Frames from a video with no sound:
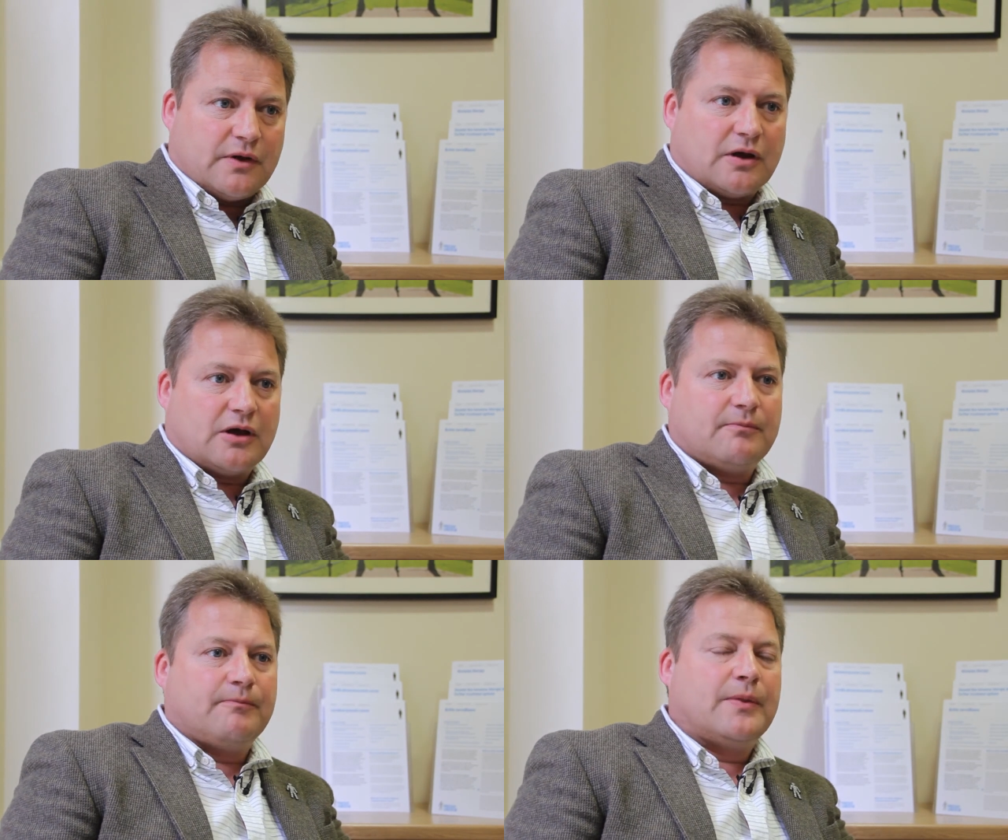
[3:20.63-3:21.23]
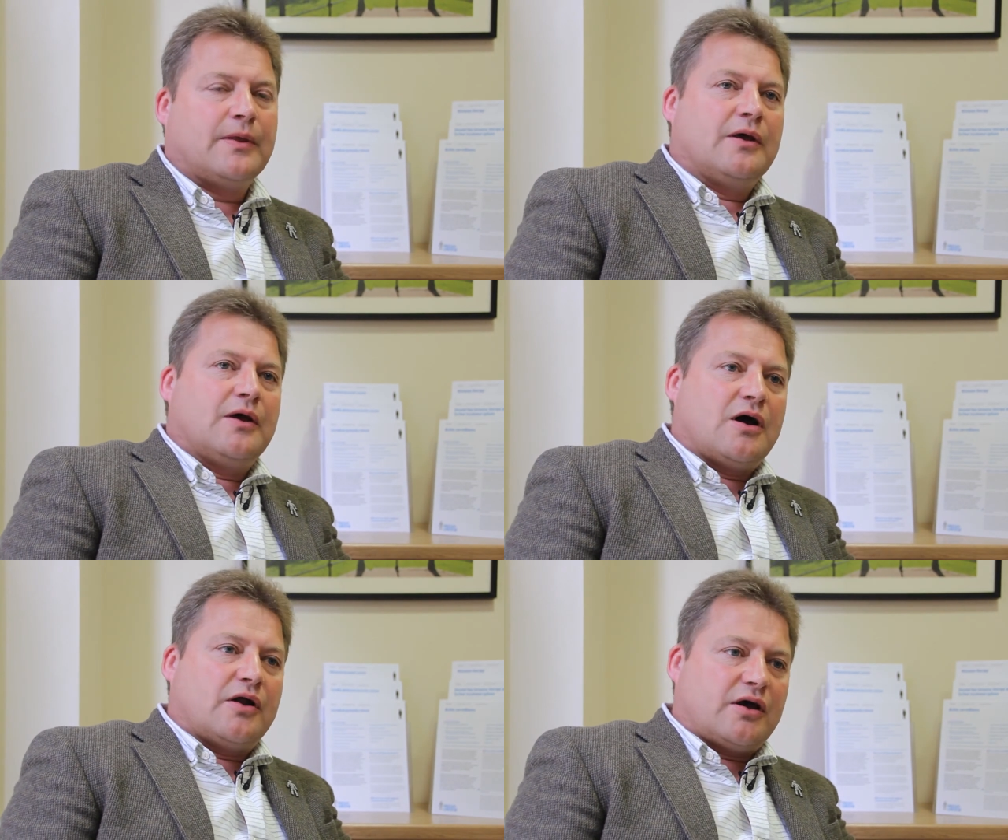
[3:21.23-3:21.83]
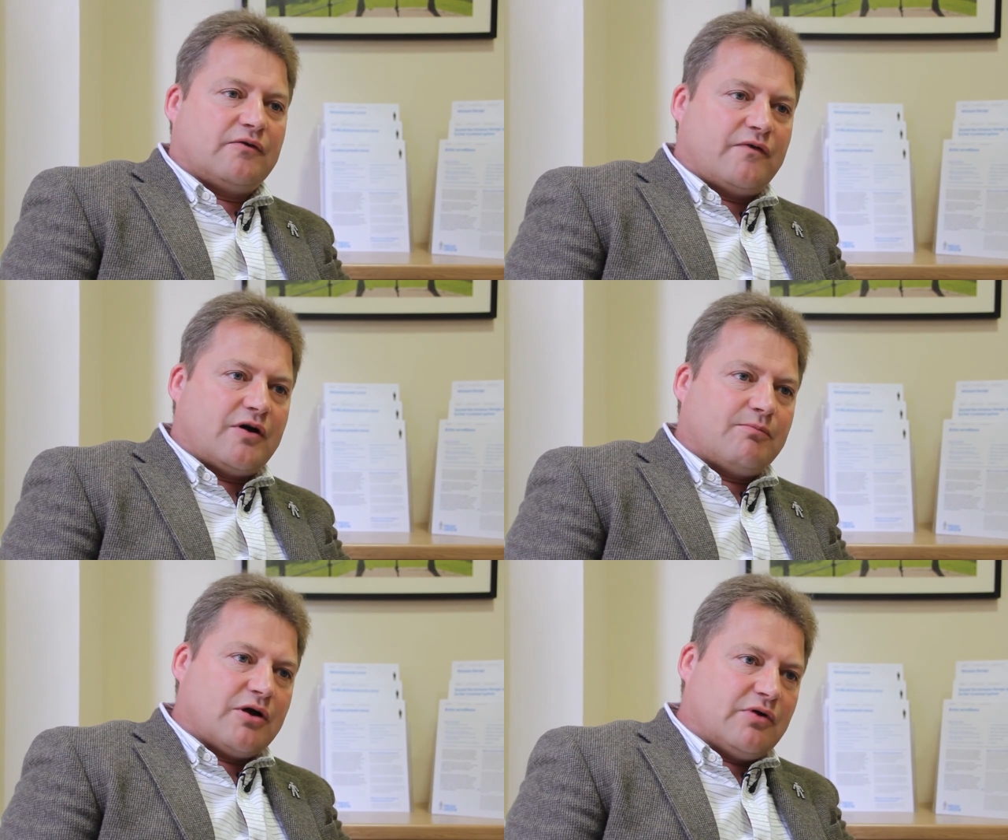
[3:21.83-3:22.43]
Um, and I
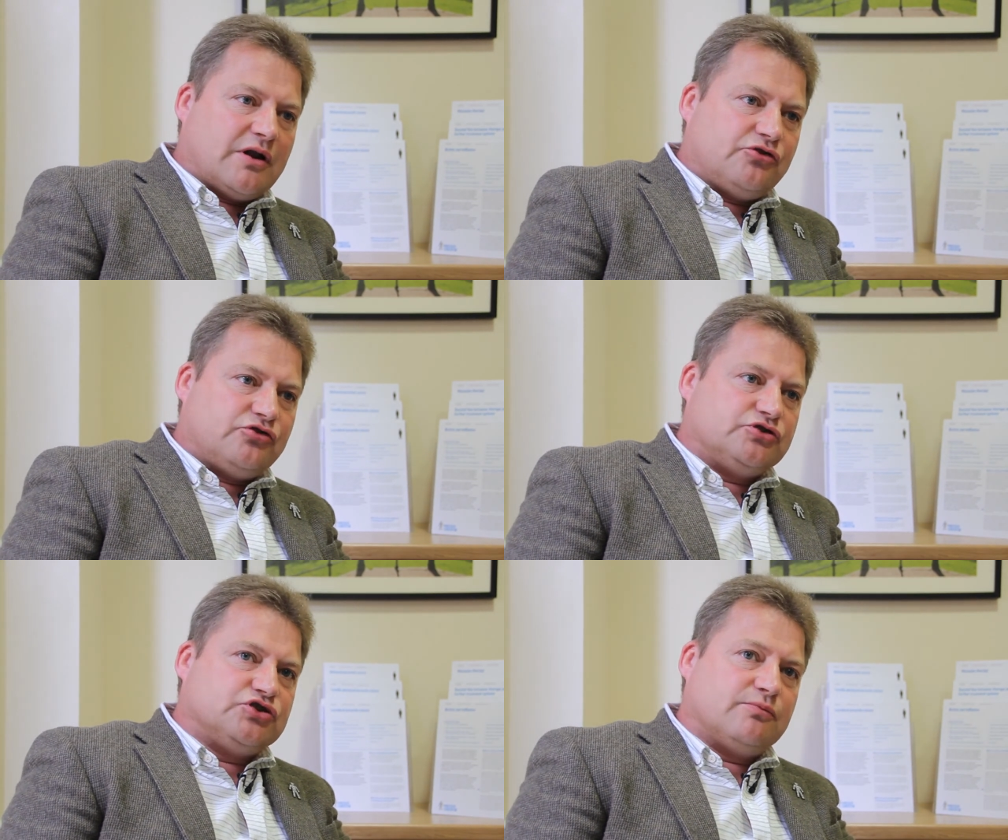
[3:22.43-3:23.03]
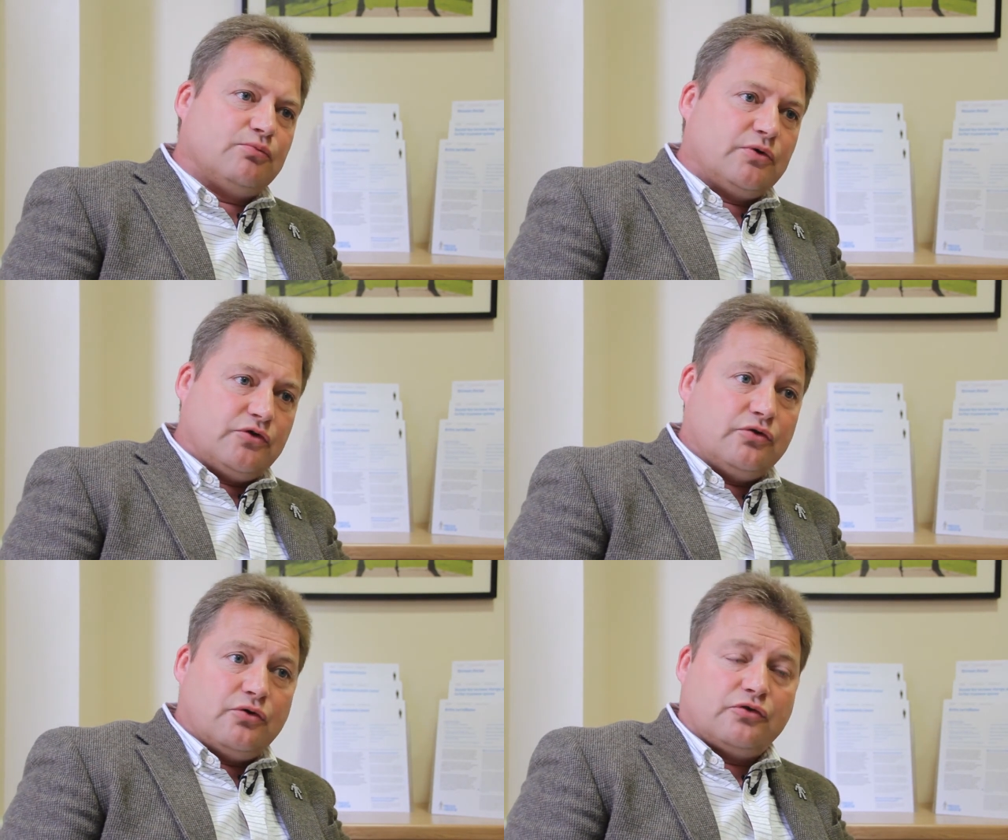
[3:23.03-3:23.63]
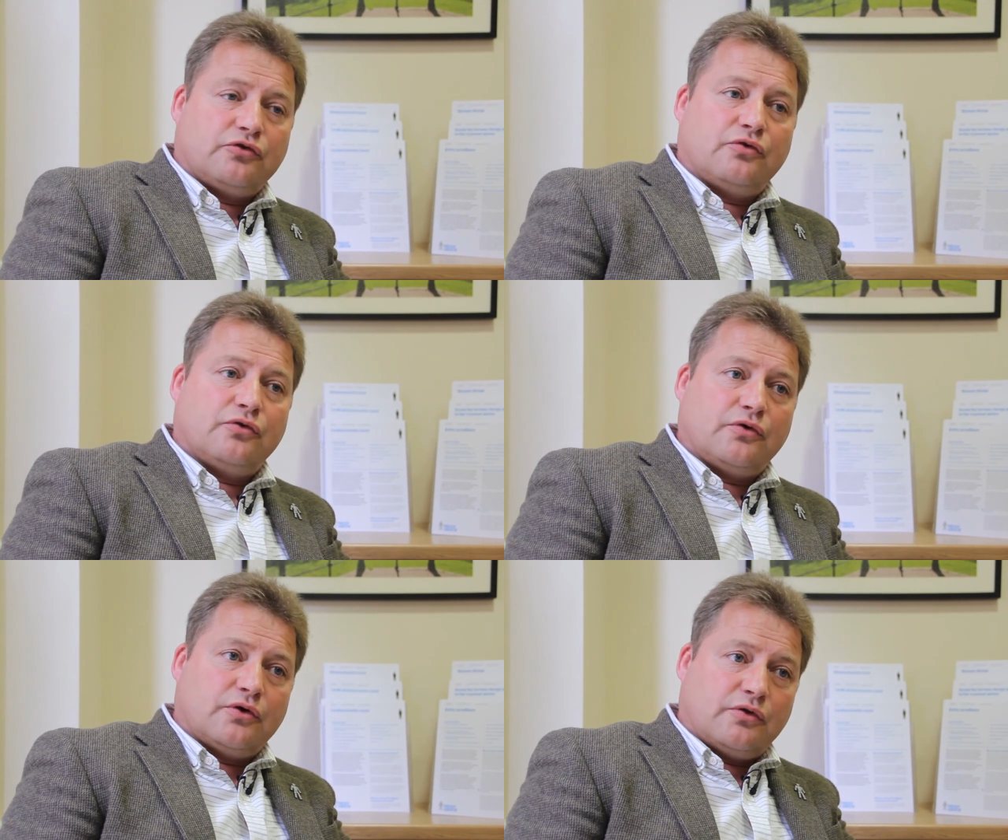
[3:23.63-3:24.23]
found my relationship with the nurse
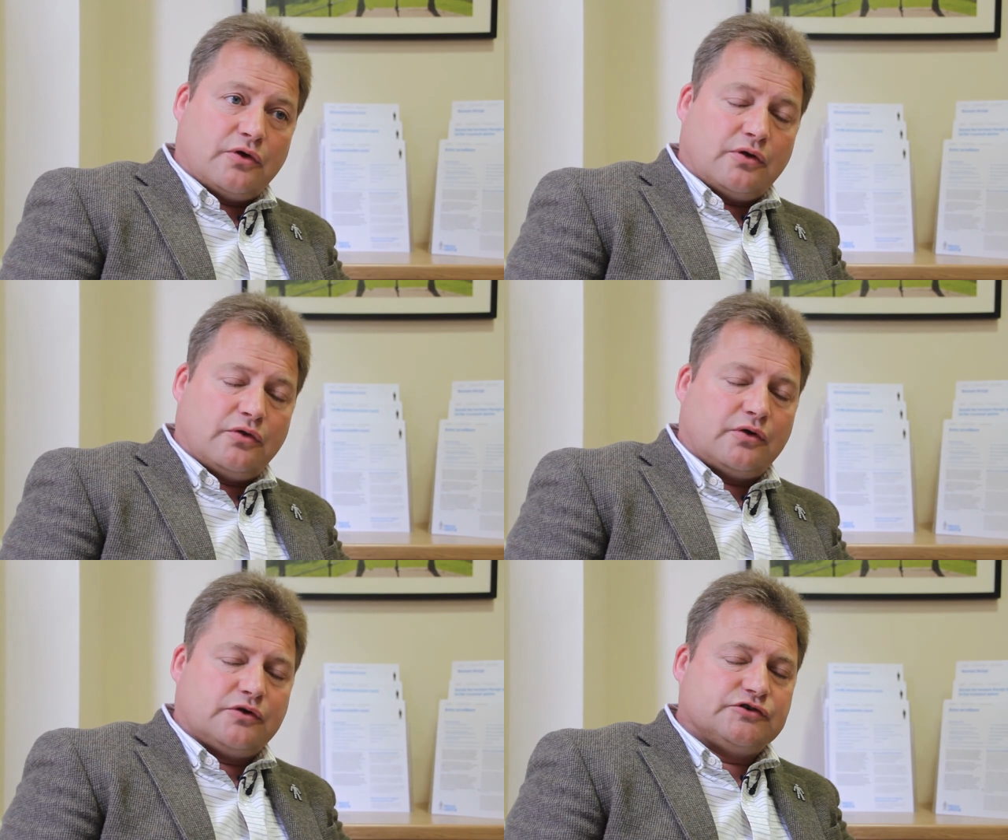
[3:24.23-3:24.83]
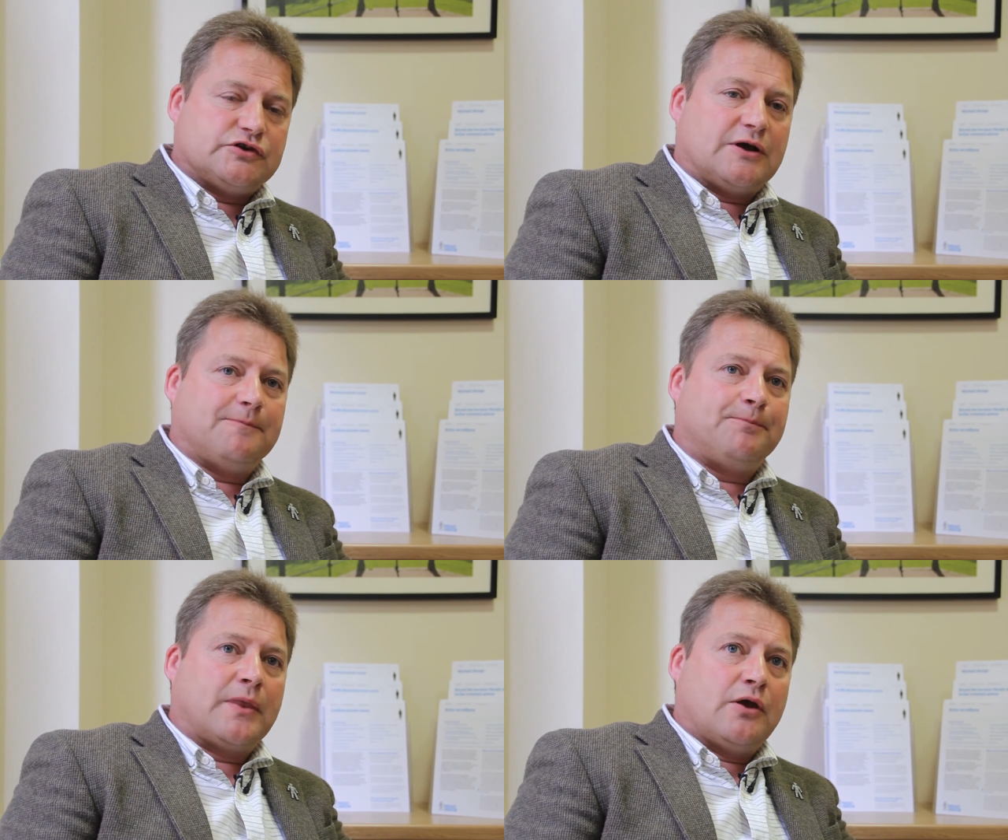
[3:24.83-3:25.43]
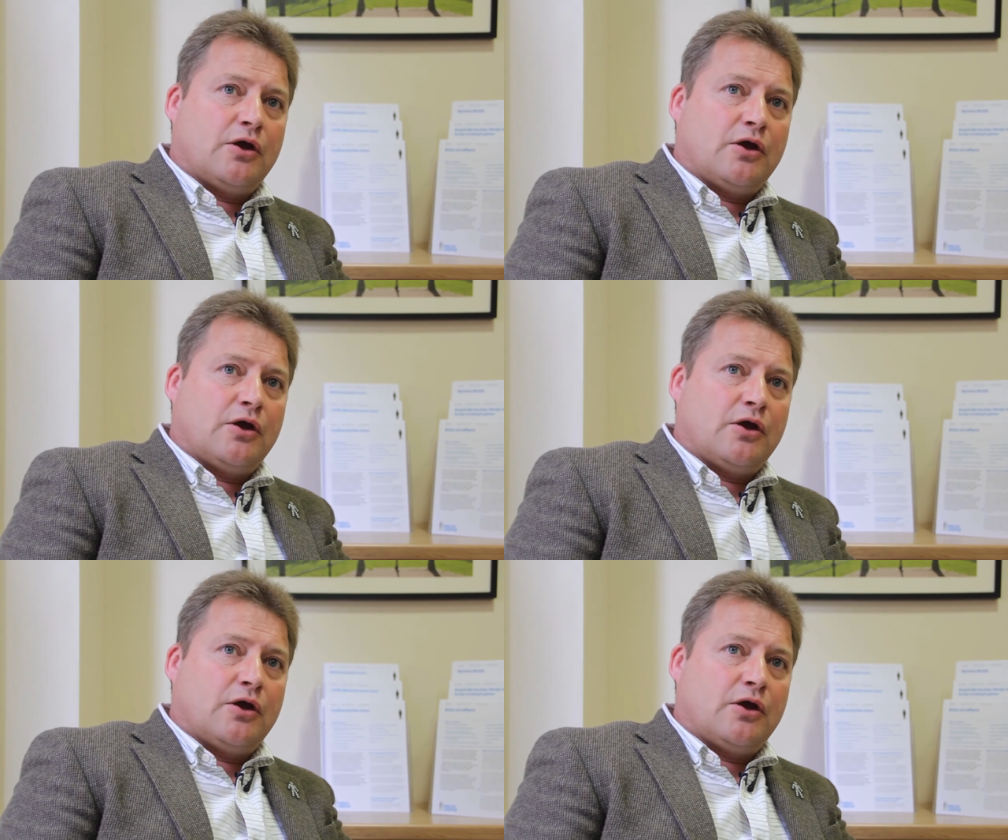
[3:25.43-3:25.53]
that, that, that um,